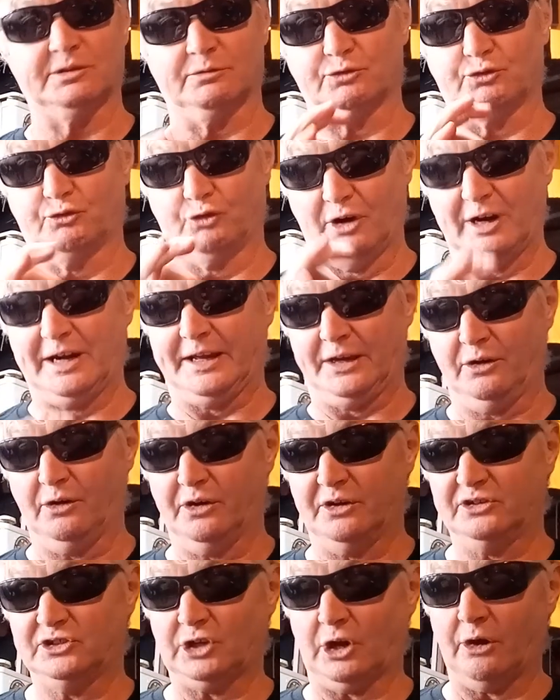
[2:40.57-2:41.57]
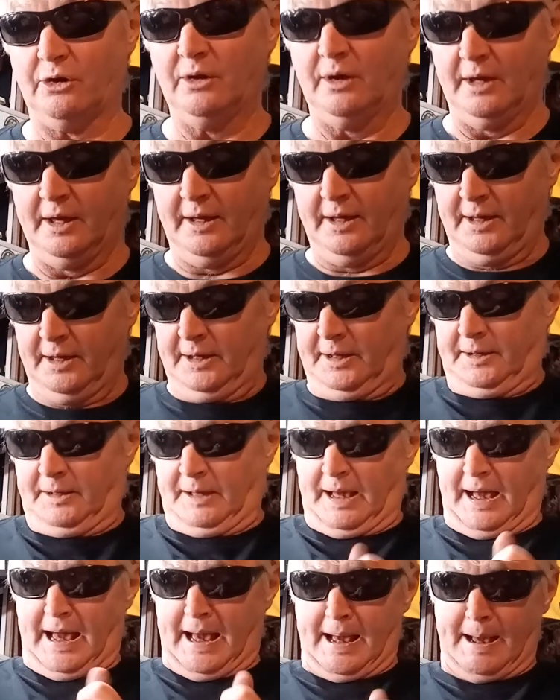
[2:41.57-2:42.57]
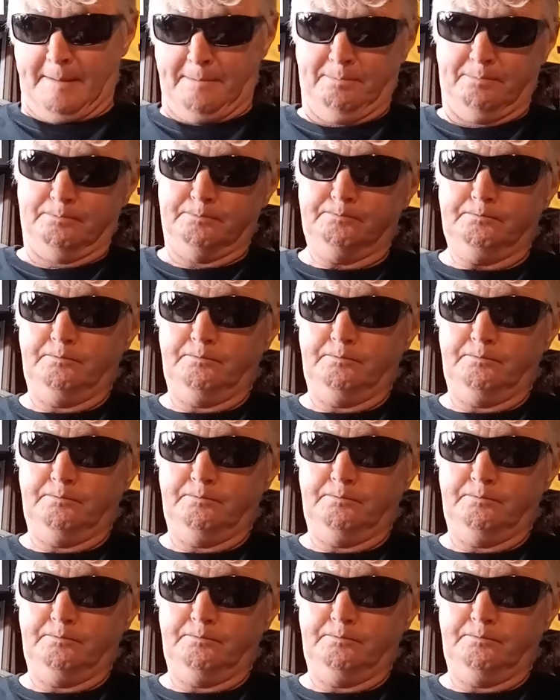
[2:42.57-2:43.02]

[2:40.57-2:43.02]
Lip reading: It was really good. So I'm